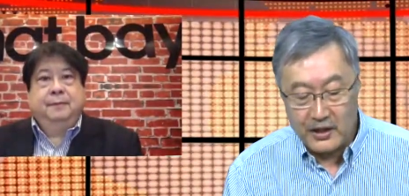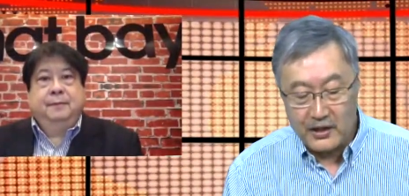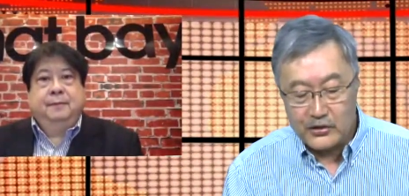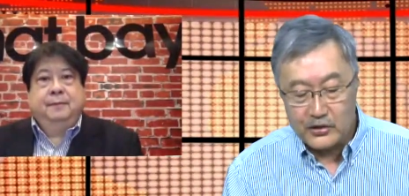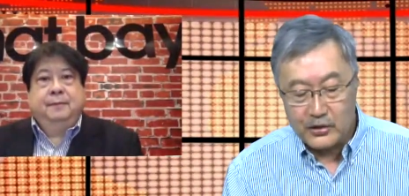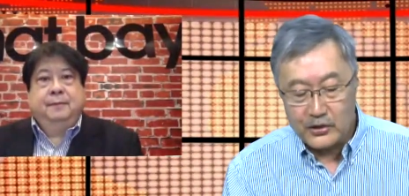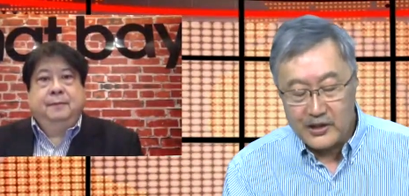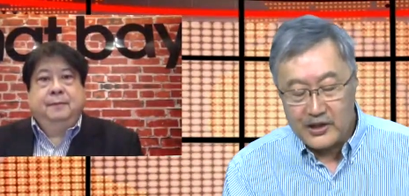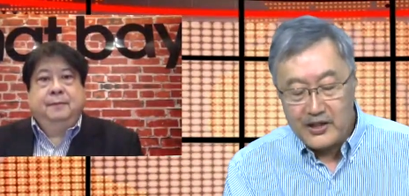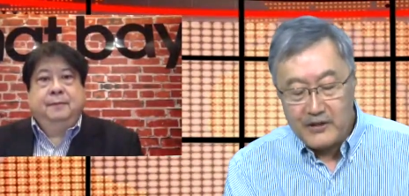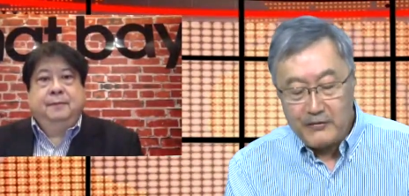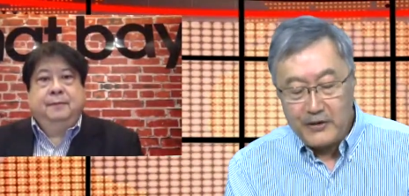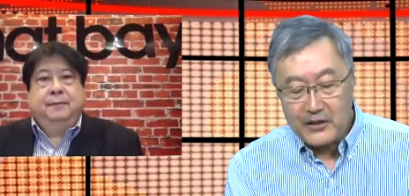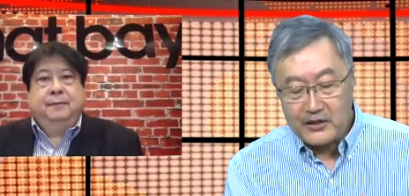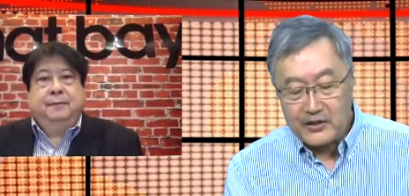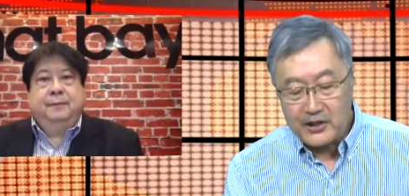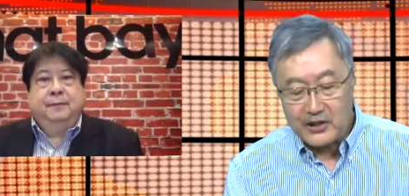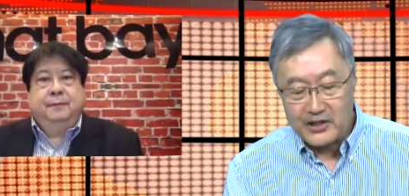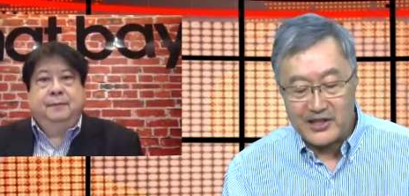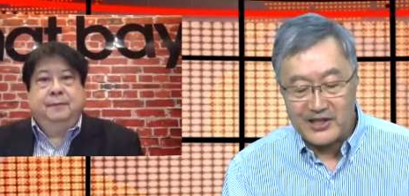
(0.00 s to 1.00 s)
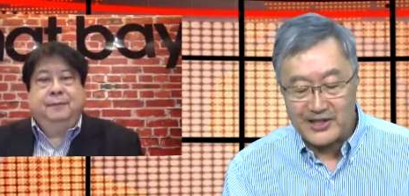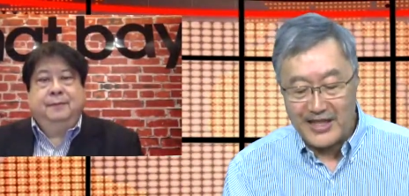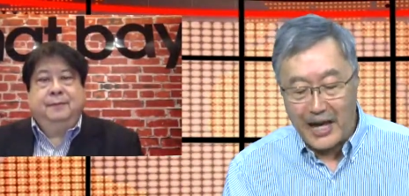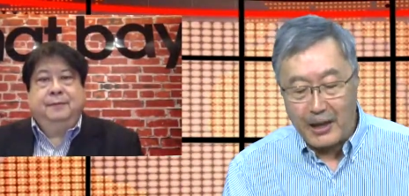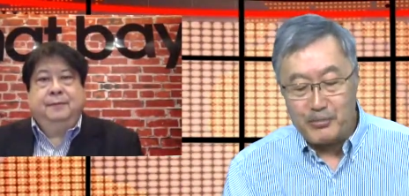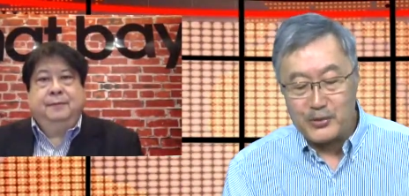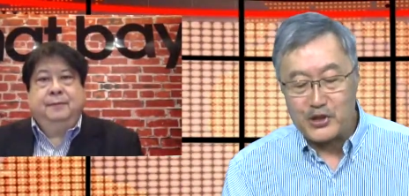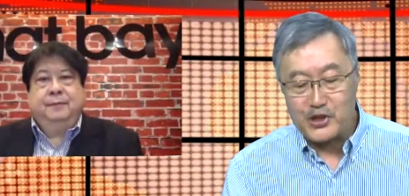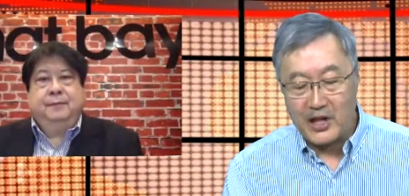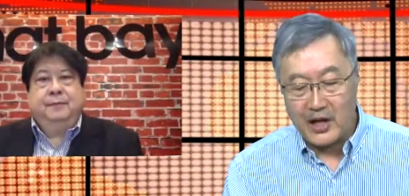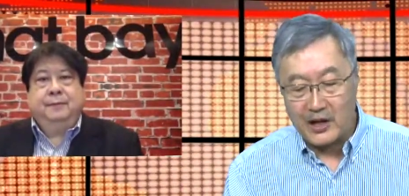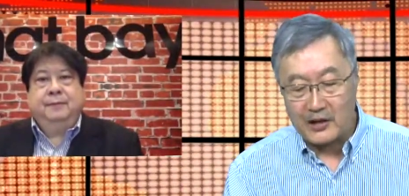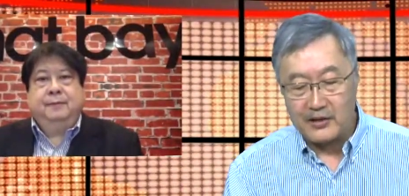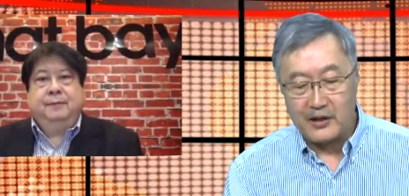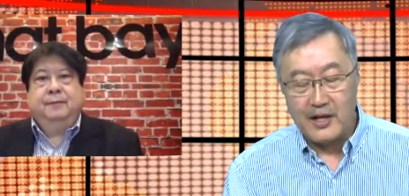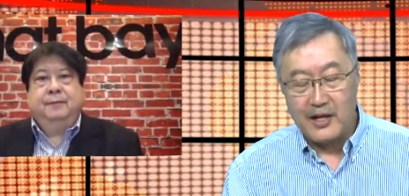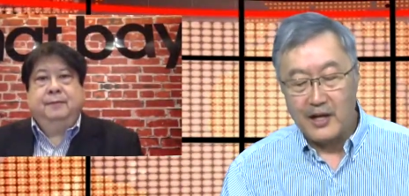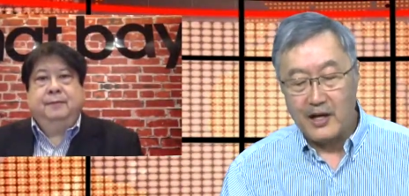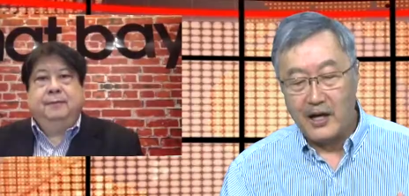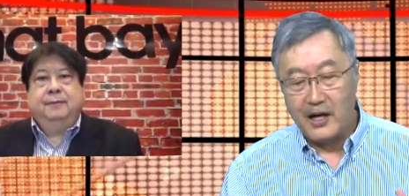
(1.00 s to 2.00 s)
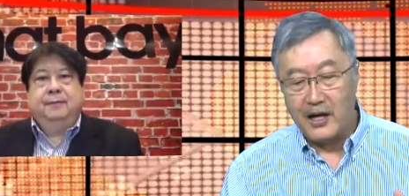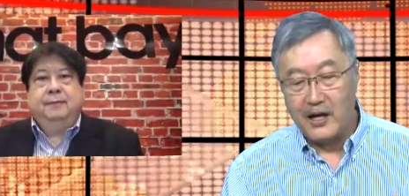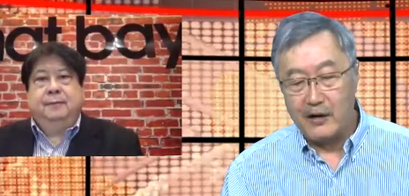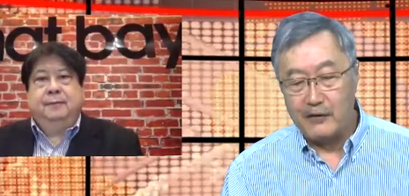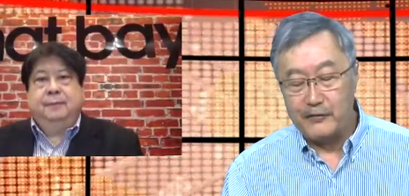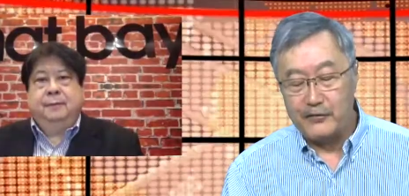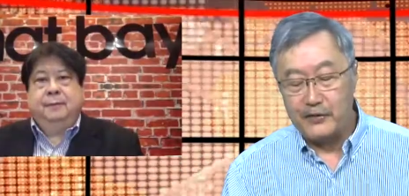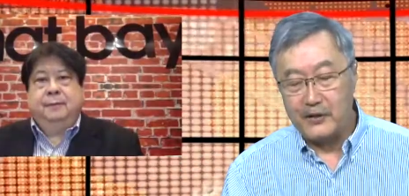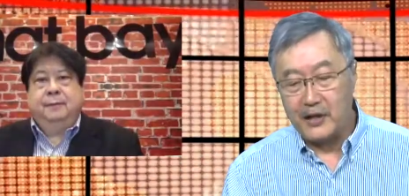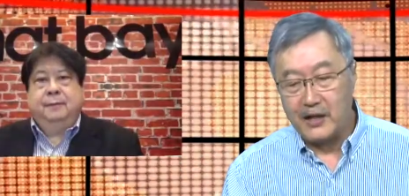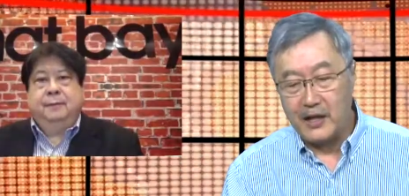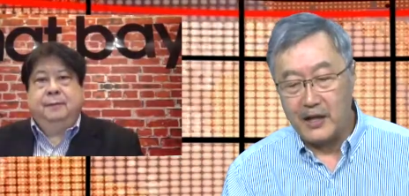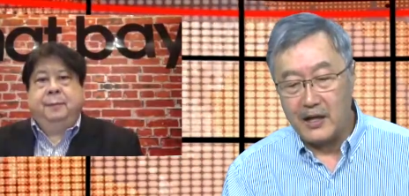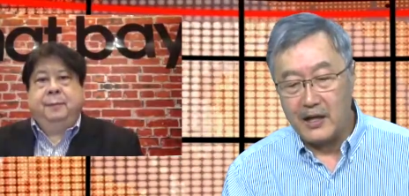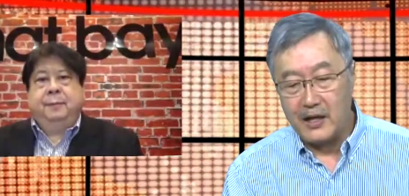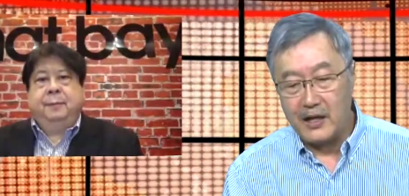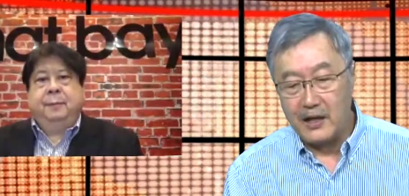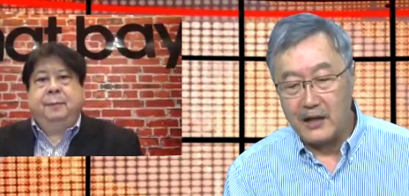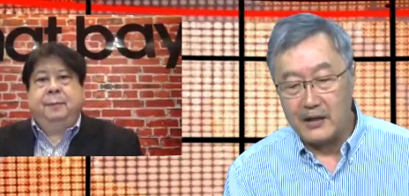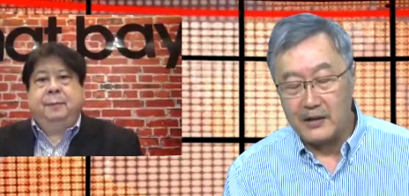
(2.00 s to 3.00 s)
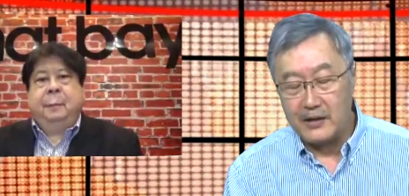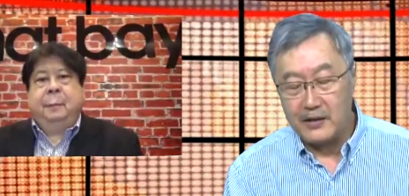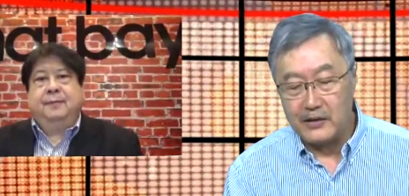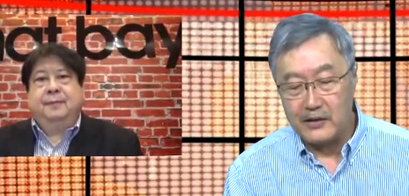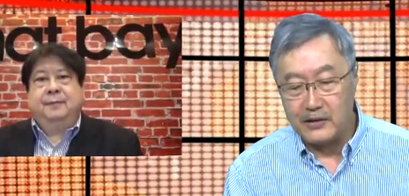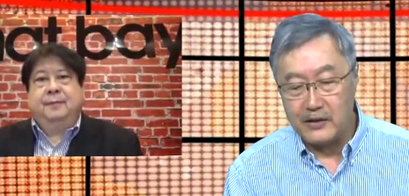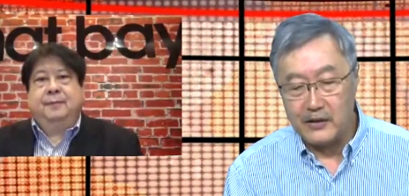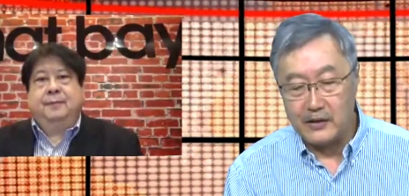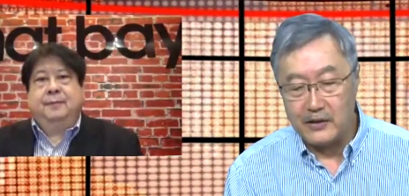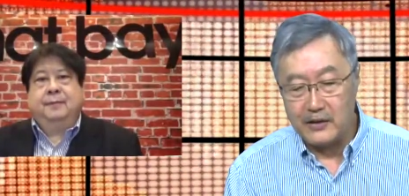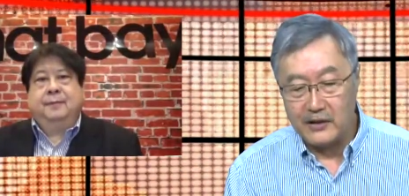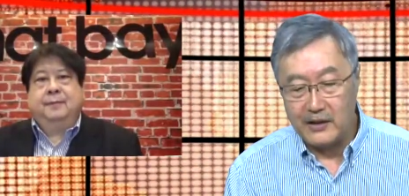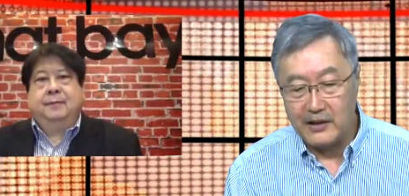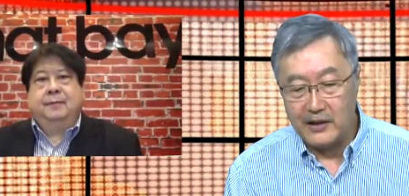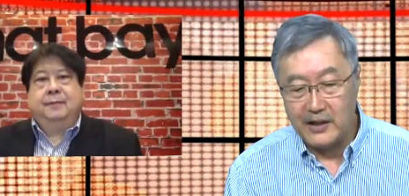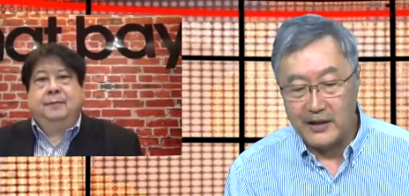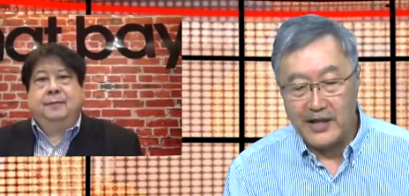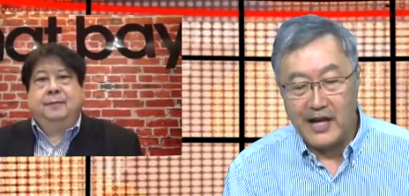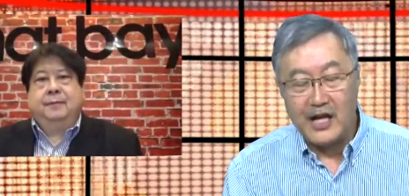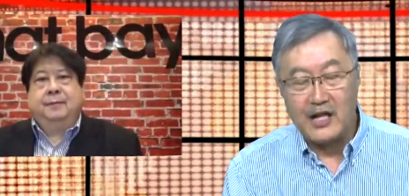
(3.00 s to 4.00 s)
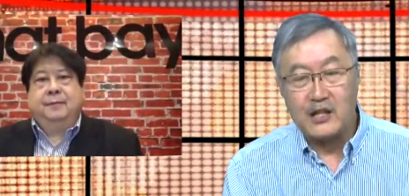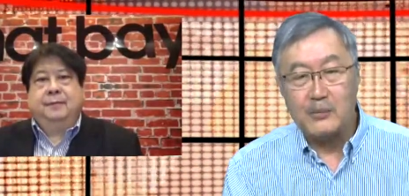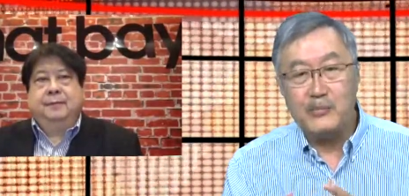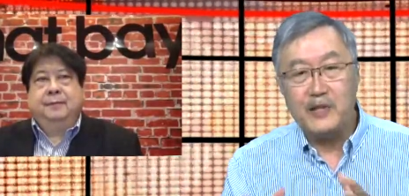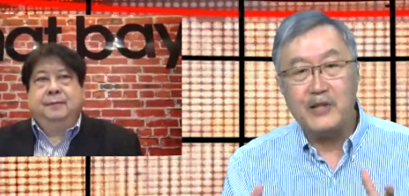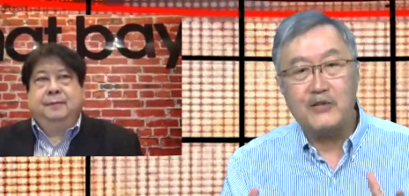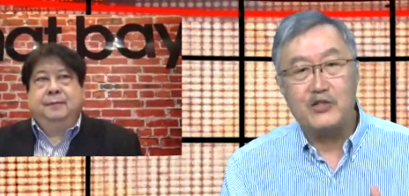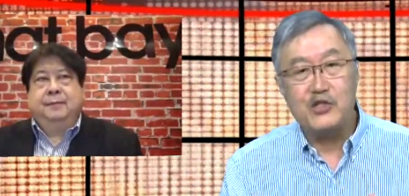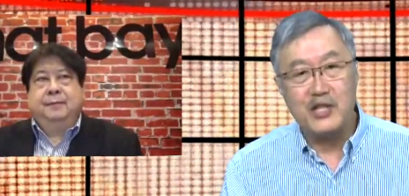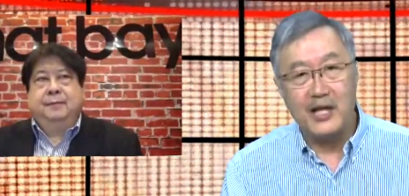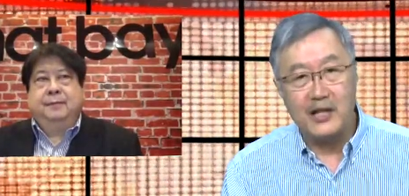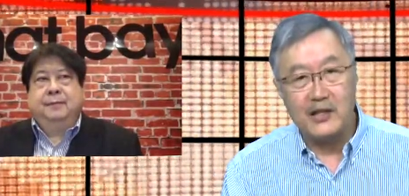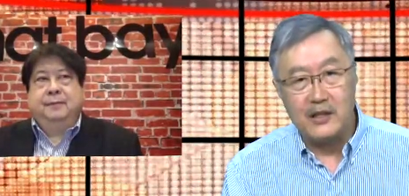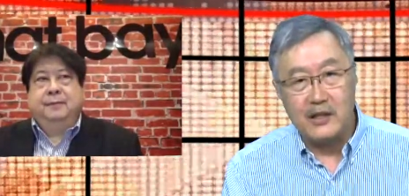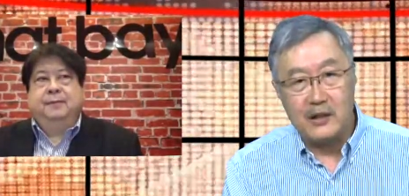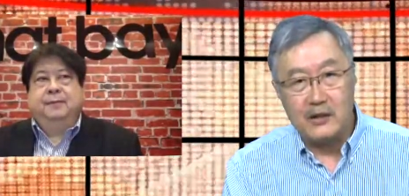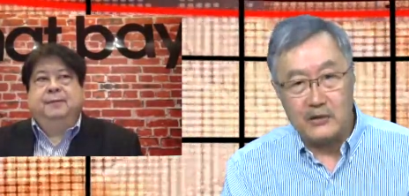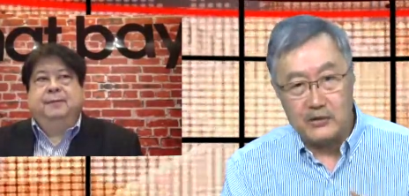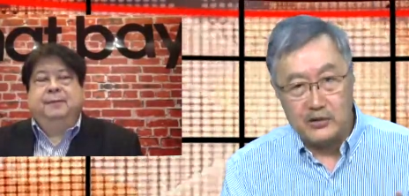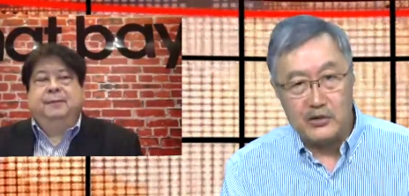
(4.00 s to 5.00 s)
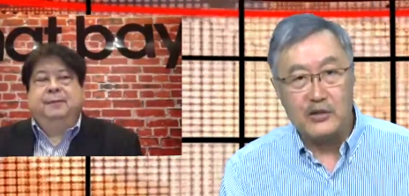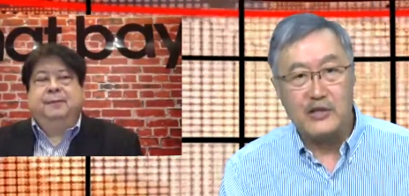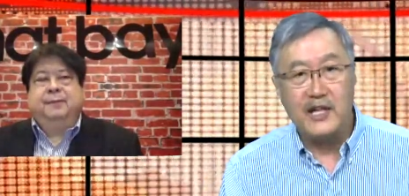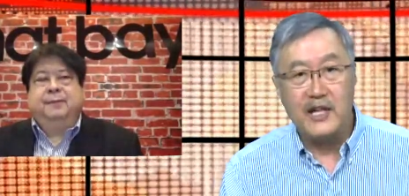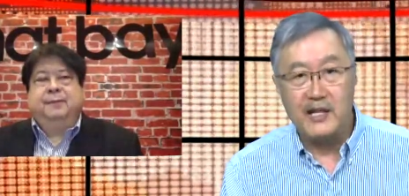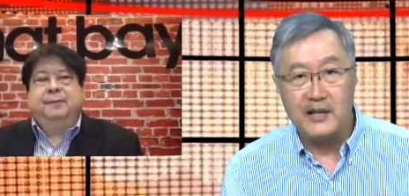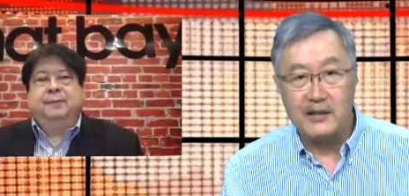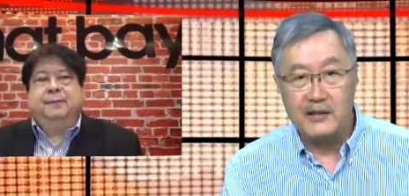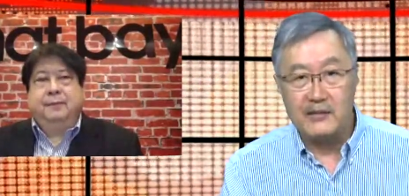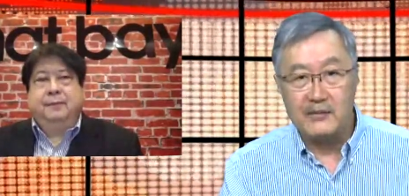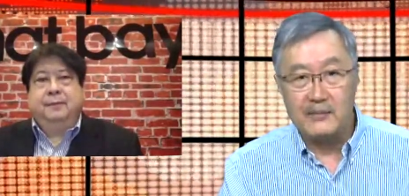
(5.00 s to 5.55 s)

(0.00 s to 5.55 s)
Speaker 1: So give us a snapshot of uh, the, the economy in China today.